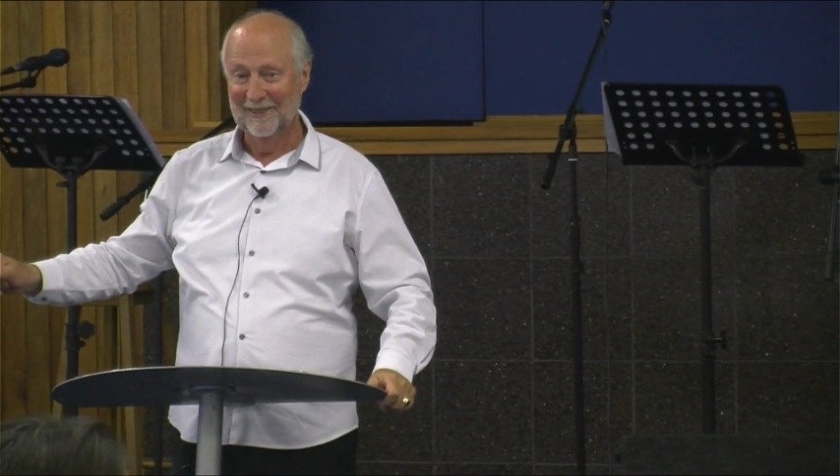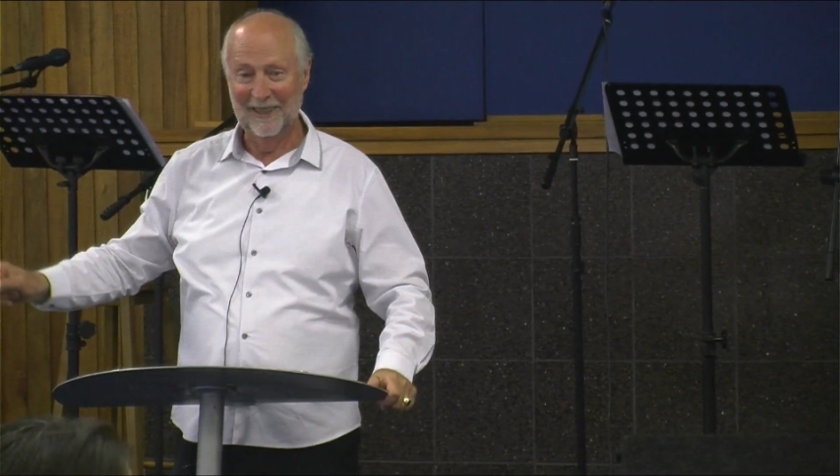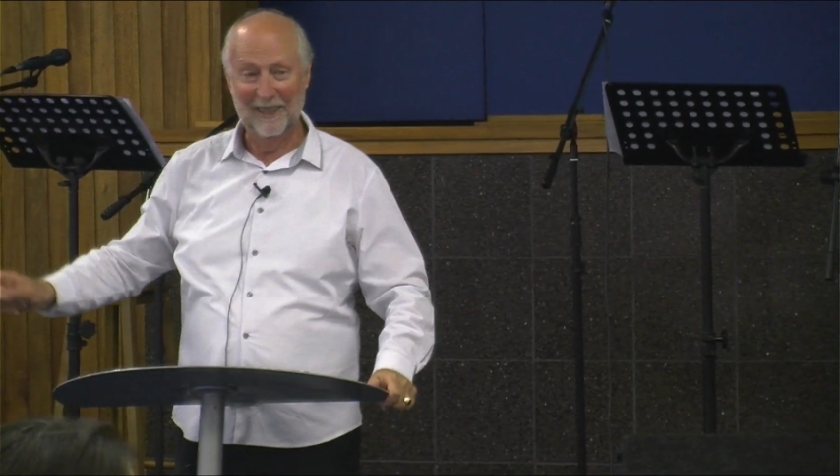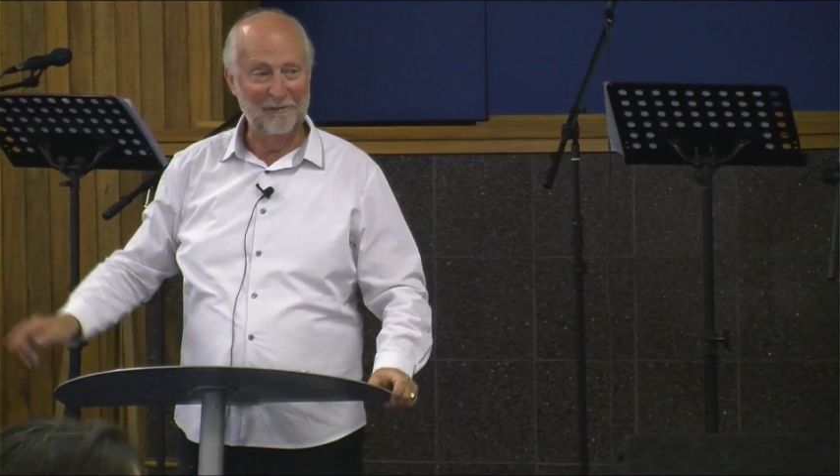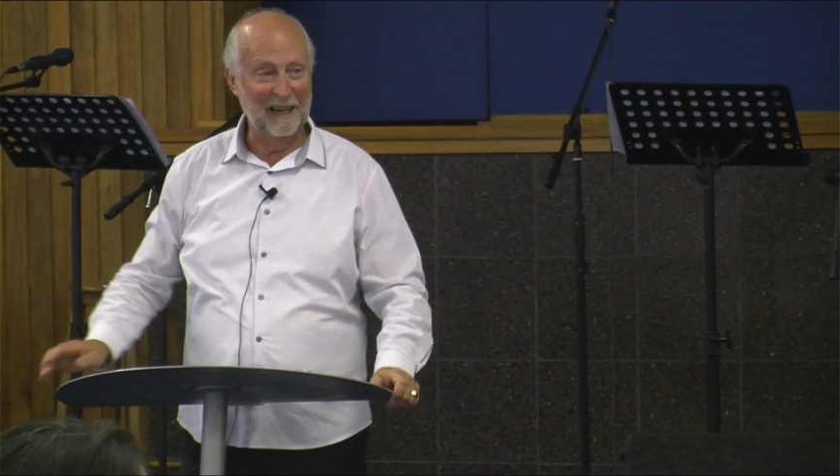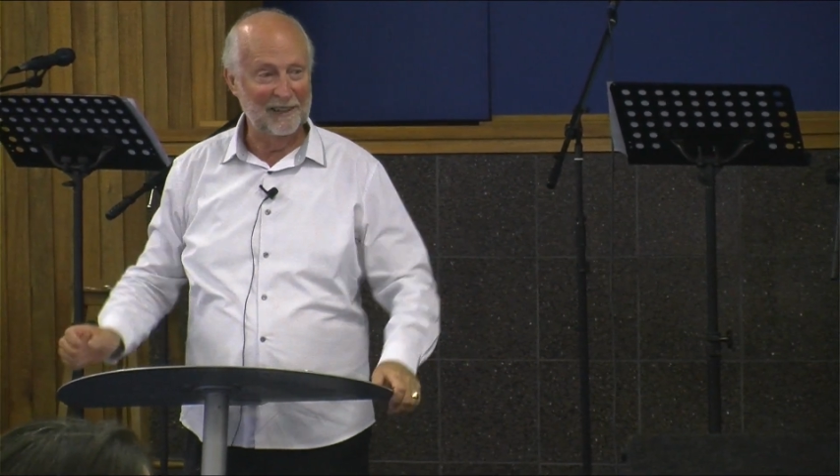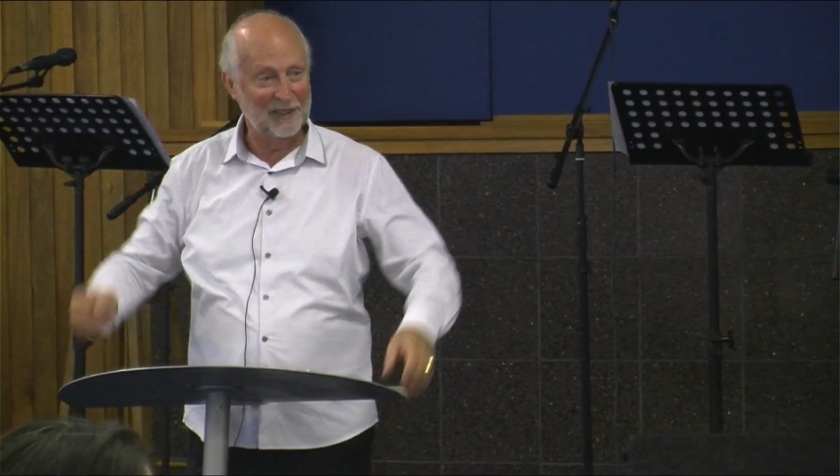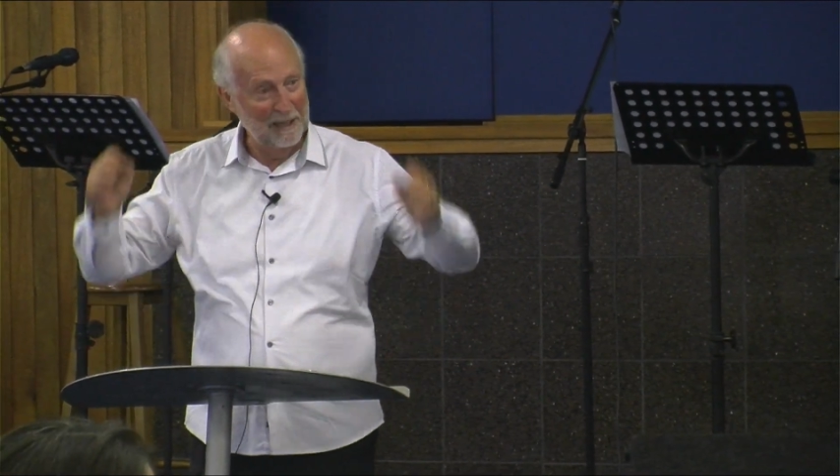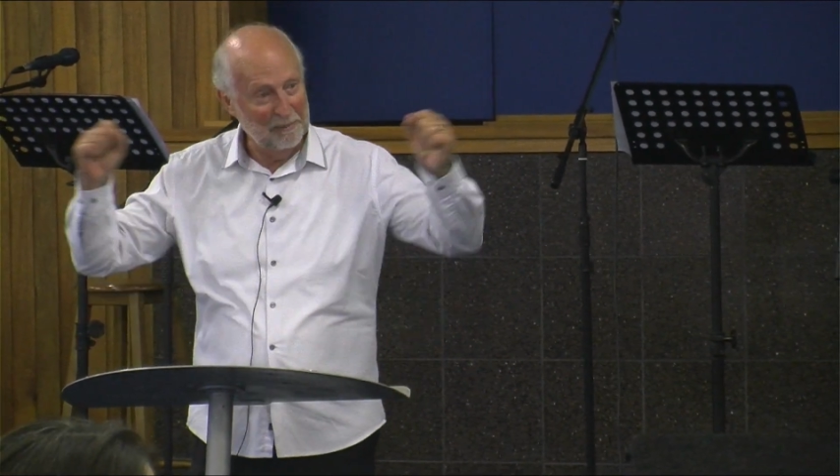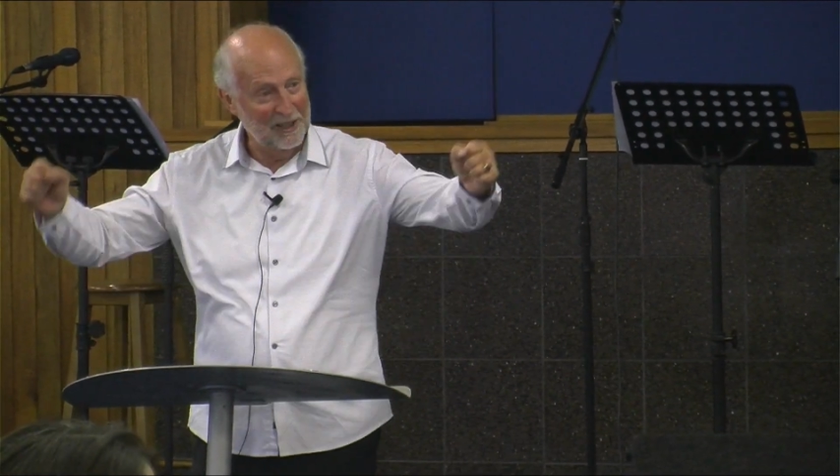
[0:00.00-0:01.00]
really
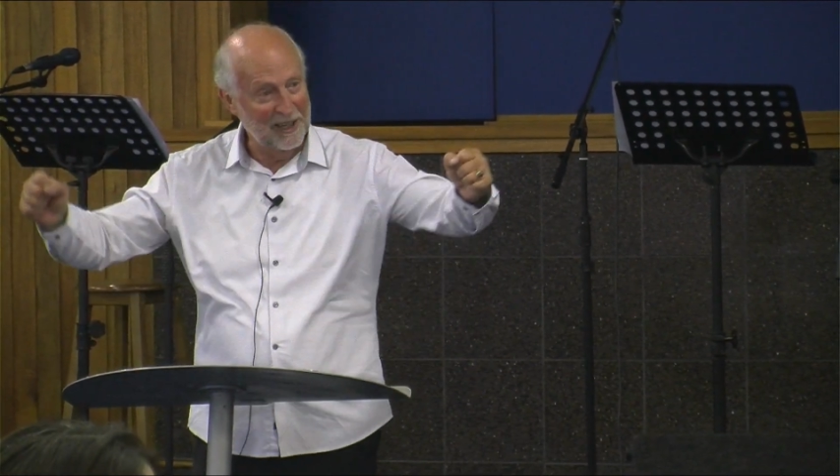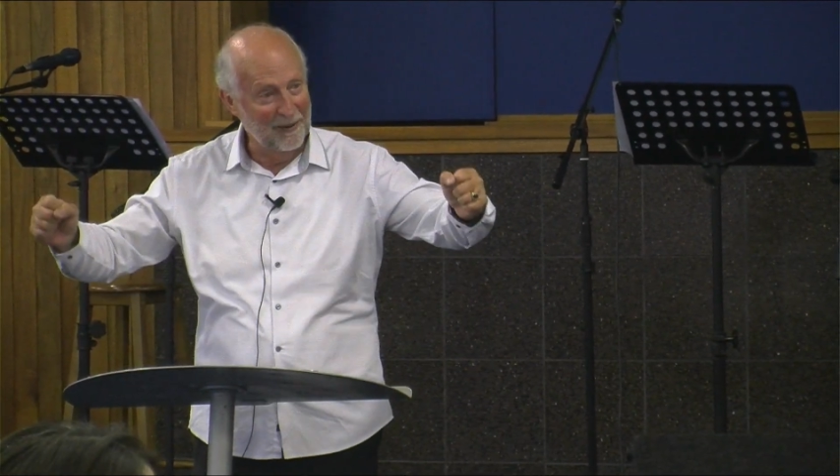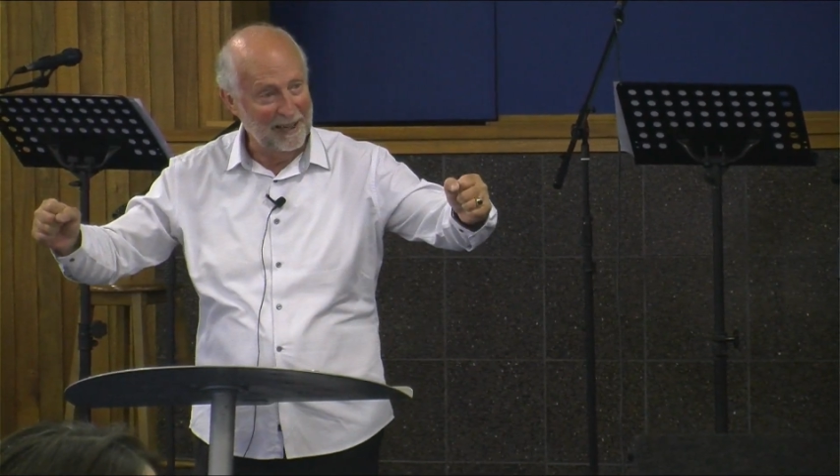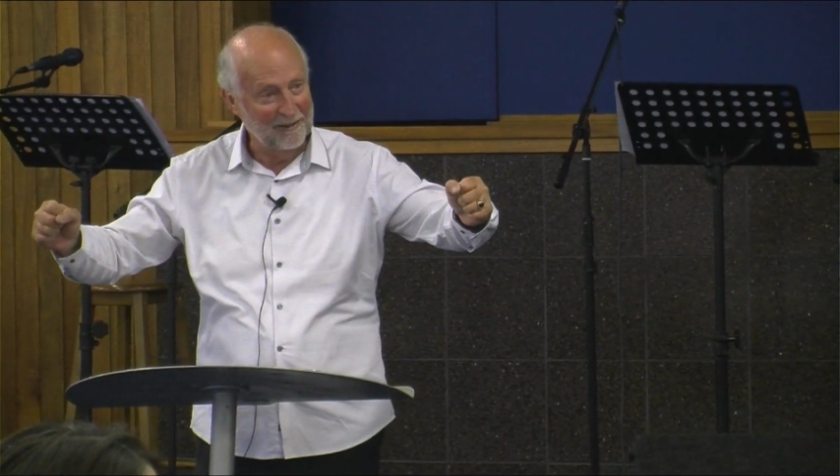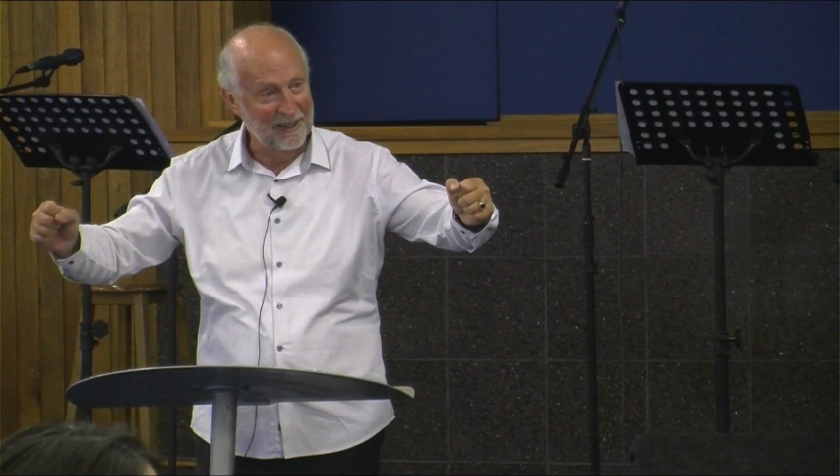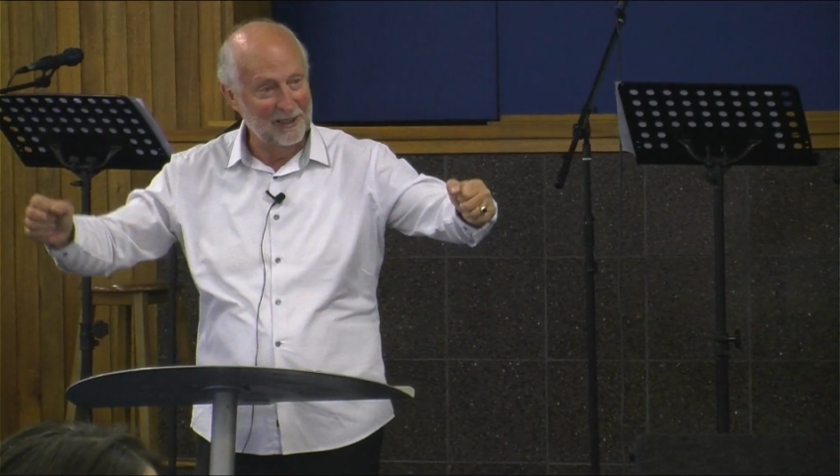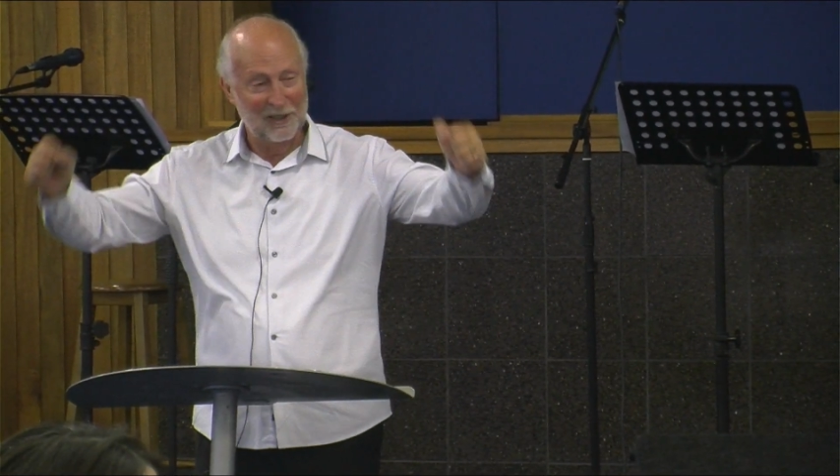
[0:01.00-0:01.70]
fast, keeps her going, right,